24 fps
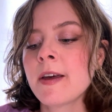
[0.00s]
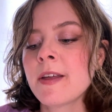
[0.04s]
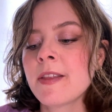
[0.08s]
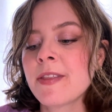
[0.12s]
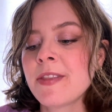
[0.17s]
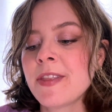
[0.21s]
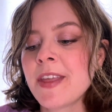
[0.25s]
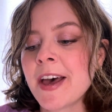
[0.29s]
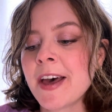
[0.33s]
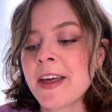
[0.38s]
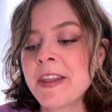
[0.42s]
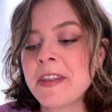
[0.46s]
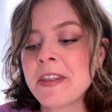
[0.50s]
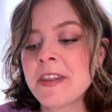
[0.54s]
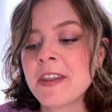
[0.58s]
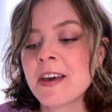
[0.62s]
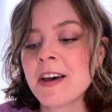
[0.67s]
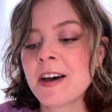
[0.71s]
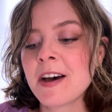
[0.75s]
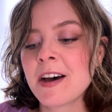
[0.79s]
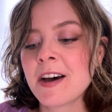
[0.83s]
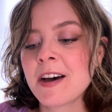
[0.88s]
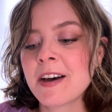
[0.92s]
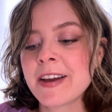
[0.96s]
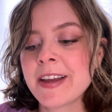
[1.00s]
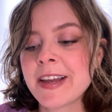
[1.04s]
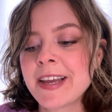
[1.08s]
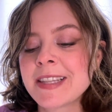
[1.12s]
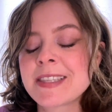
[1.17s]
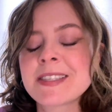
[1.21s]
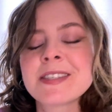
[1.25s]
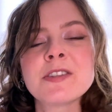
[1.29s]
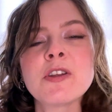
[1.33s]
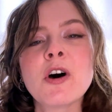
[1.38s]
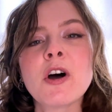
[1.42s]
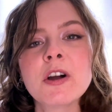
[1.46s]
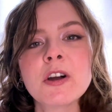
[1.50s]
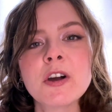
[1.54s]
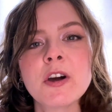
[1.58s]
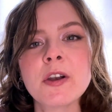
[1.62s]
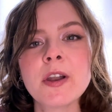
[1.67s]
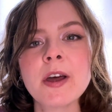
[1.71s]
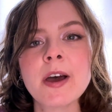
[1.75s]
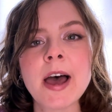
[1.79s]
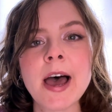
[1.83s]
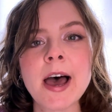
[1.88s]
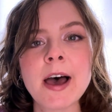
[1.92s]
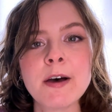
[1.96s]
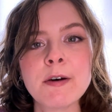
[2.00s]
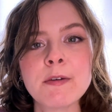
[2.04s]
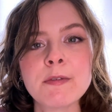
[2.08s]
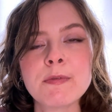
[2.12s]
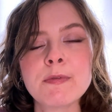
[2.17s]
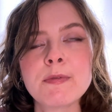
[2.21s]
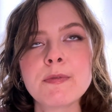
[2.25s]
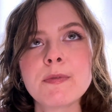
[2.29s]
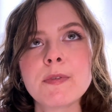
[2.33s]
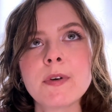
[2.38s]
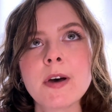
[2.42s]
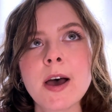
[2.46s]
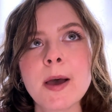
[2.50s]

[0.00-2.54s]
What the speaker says: then it's not gonna have,